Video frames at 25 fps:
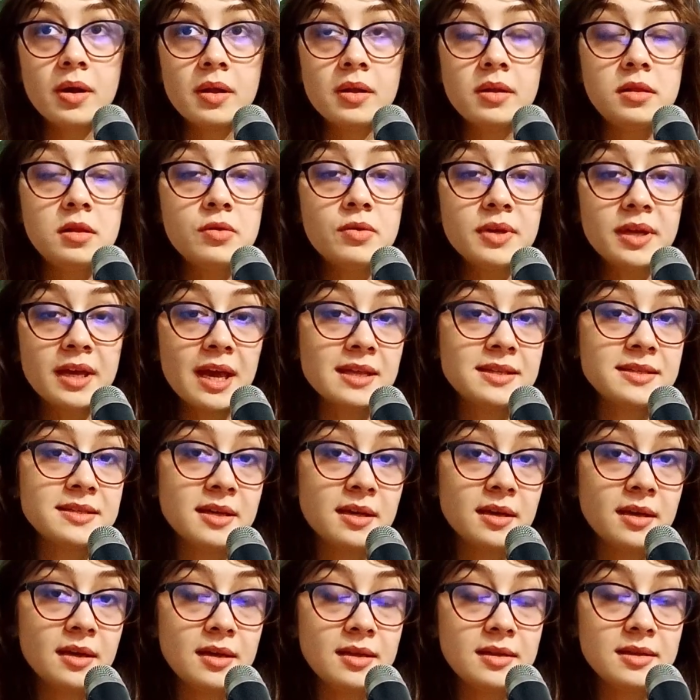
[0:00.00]
No one gets
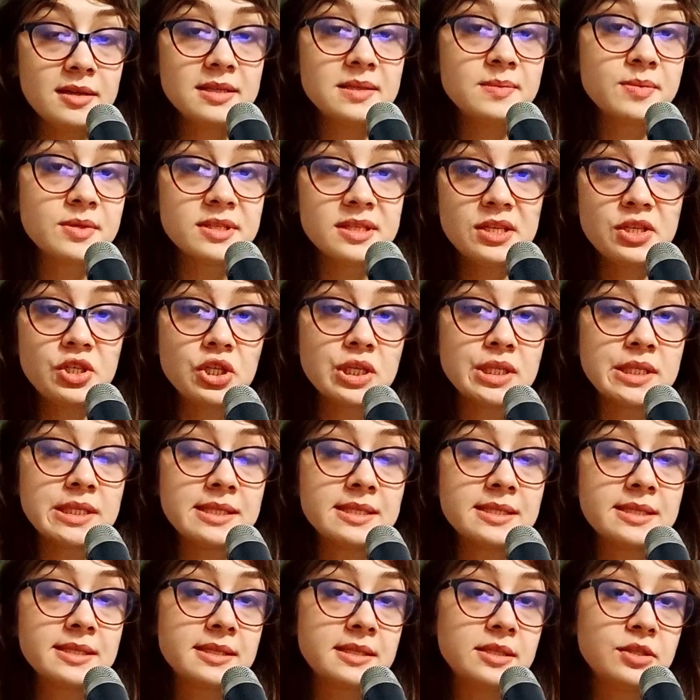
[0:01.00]
in these
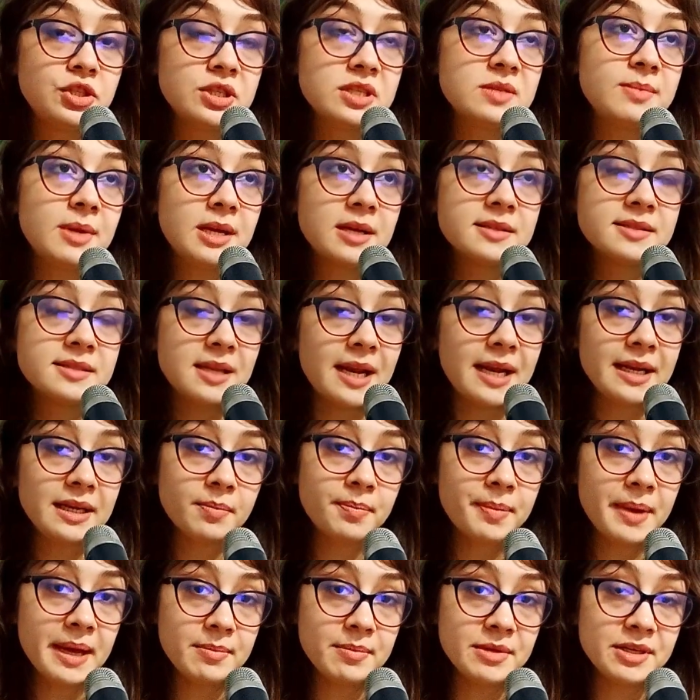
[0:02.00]
positions just because they like the
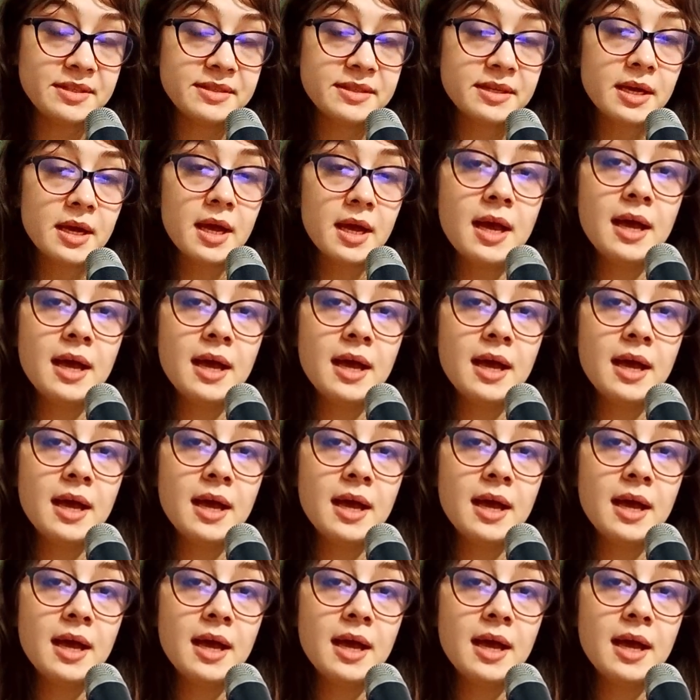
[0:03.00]
payment.